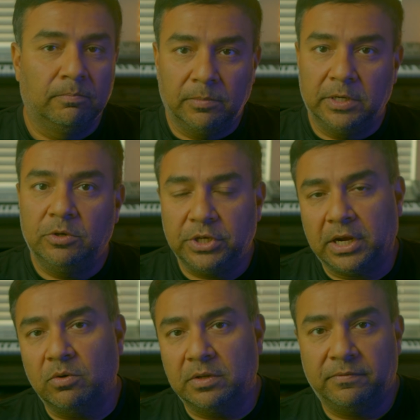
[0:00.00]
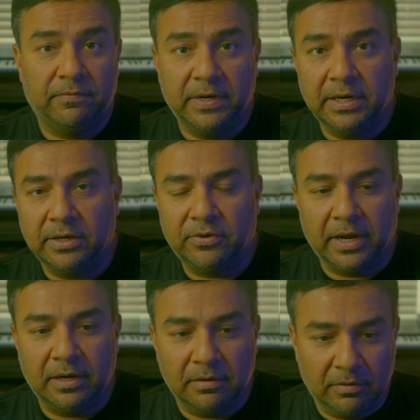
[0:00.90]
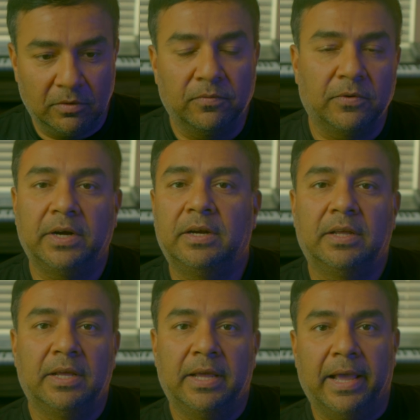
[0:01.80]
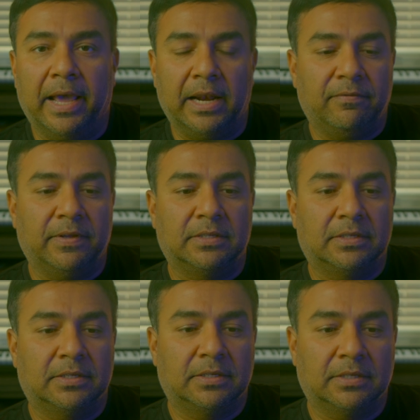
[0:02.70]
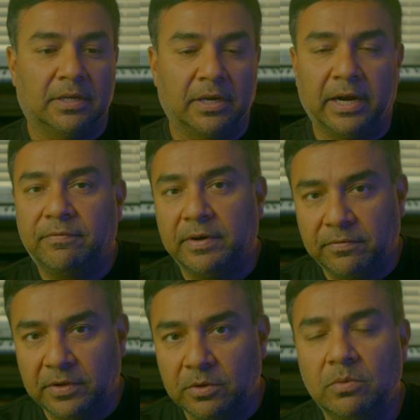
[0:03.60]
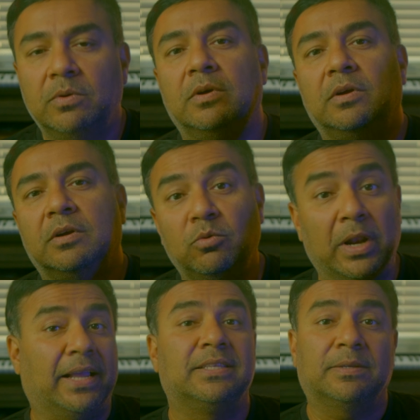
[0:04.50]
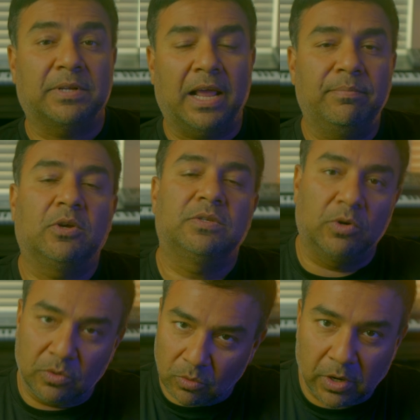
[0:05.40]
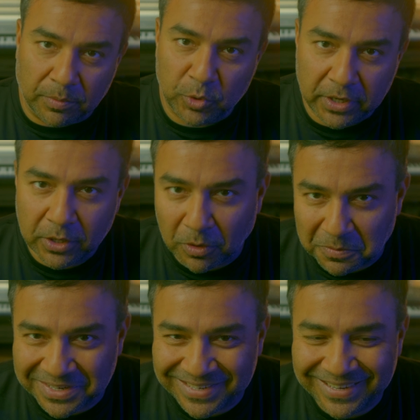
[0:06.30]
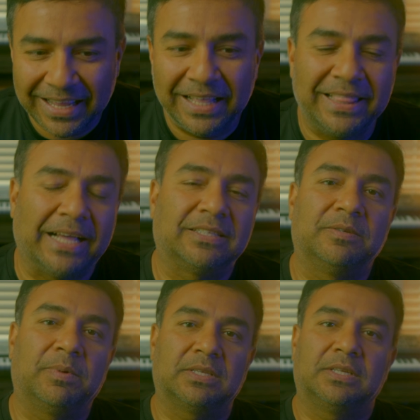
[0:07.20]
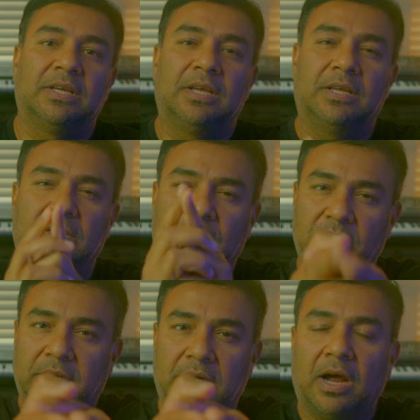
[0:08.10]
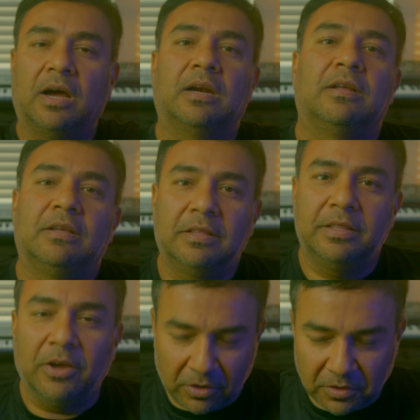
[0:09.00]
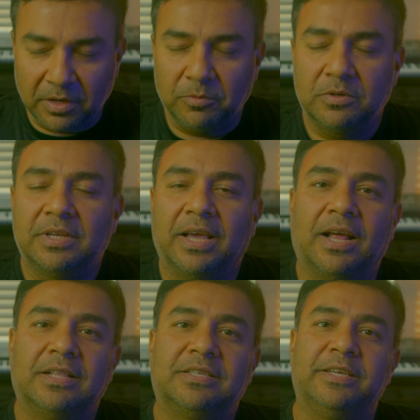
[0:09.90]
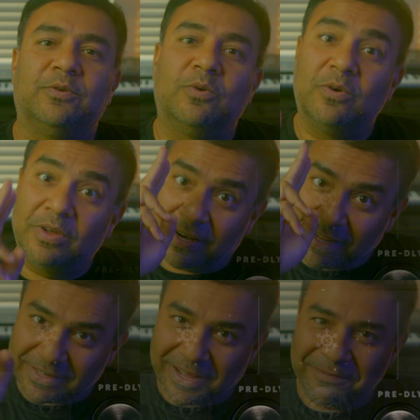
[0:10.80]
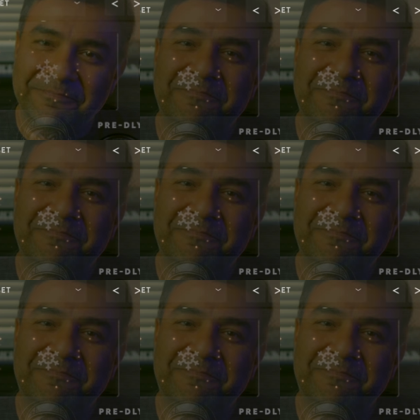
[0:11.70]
Did you check out the 15-day trial? Go for it. And if it's a great fit for you, do like and subscribe, because you want to grow our community always. That's a must. So here are the audio demos, and I'll see you next time.